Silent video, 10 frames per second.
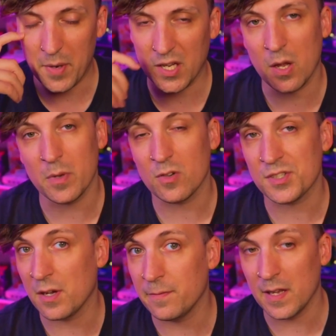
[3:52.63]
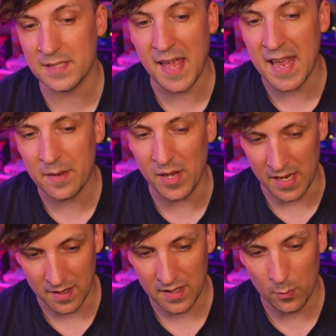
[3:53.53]
we're going to come across our first
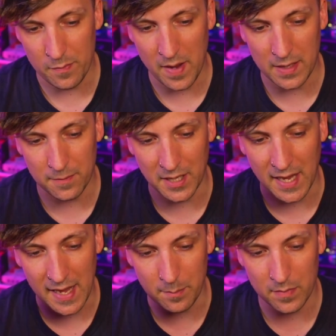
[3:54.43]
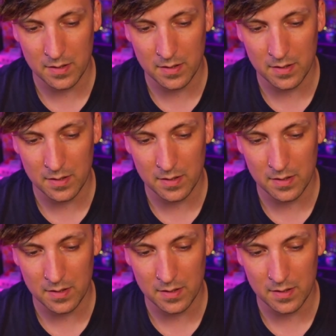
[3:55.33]
enemy that we made for the game.